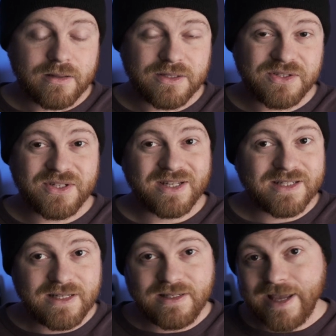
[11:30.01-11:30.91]

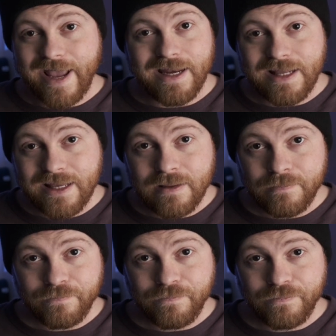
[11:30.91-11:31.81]
16-80
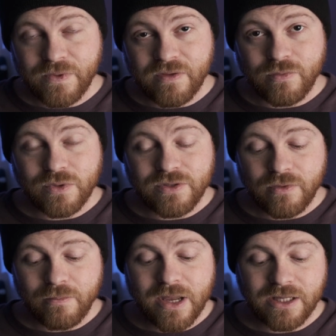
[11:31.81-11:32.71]
that
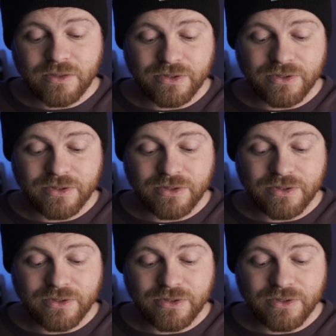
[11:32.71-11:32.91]
Fujifilm makes,